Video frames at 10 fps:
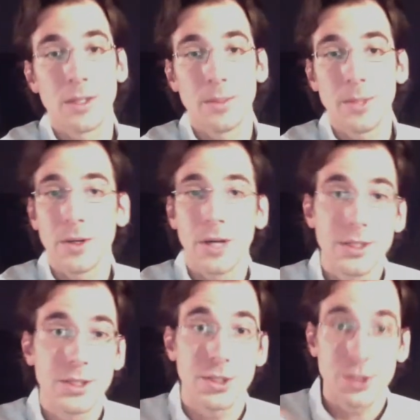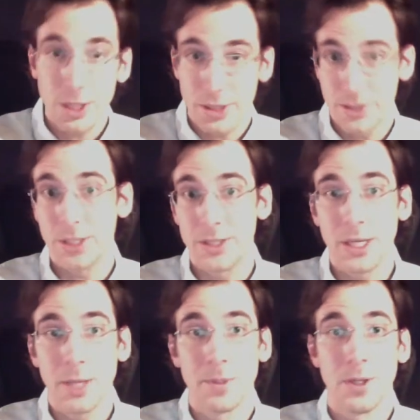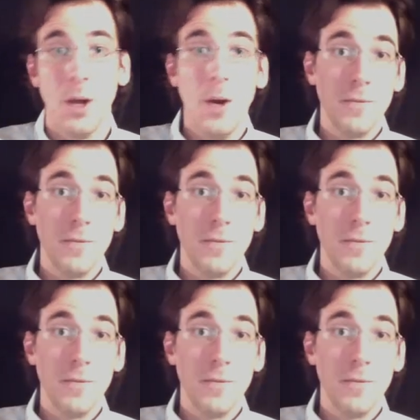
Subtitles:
And let me go ahead and just share as an example